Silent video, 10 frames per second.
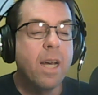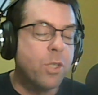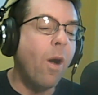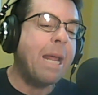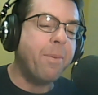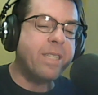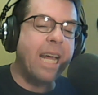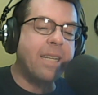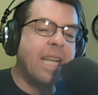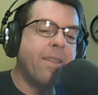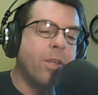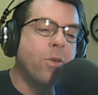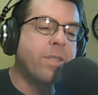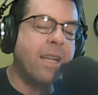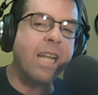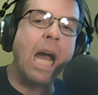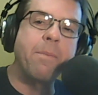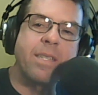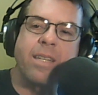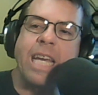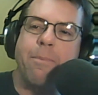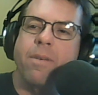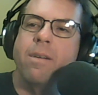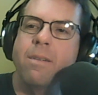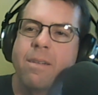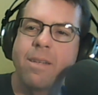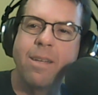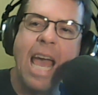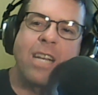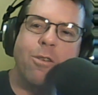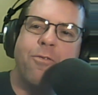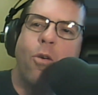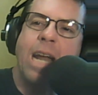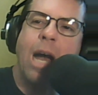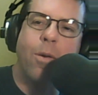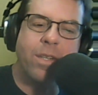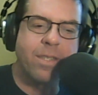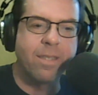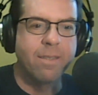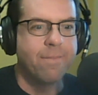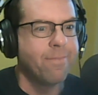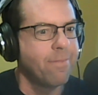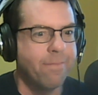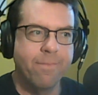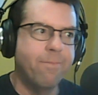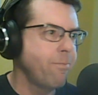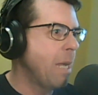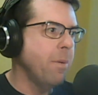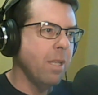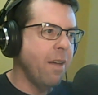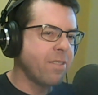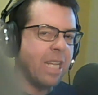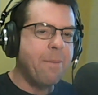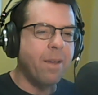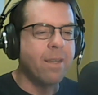20% said they'd use that time to sleep. Extra four, four hours. hours a day? People love sleeping.